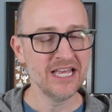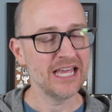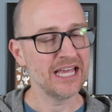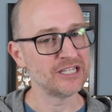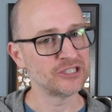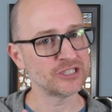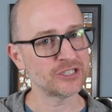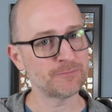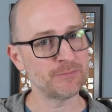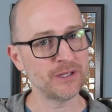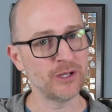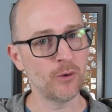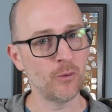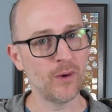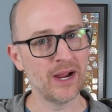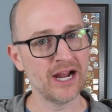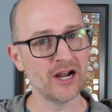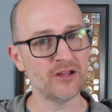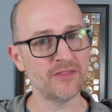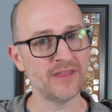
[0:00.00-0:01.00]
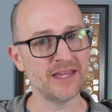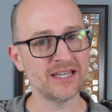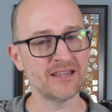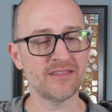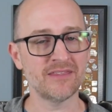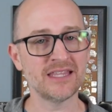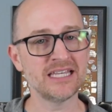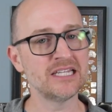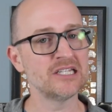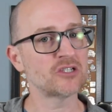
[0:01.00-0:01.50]
And just be aware
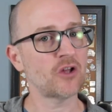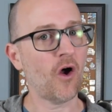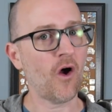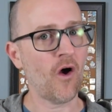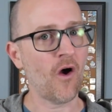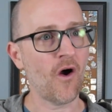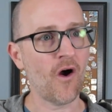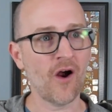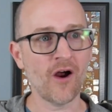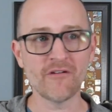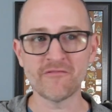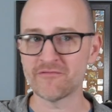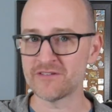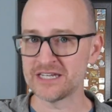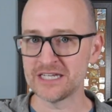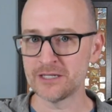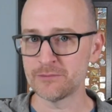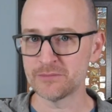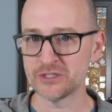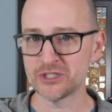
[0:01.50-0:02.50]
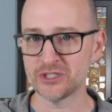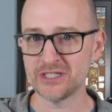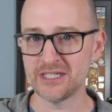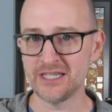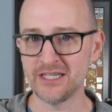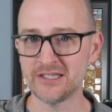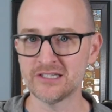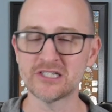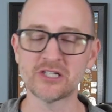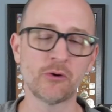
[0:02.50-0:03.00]
that these are vending machines,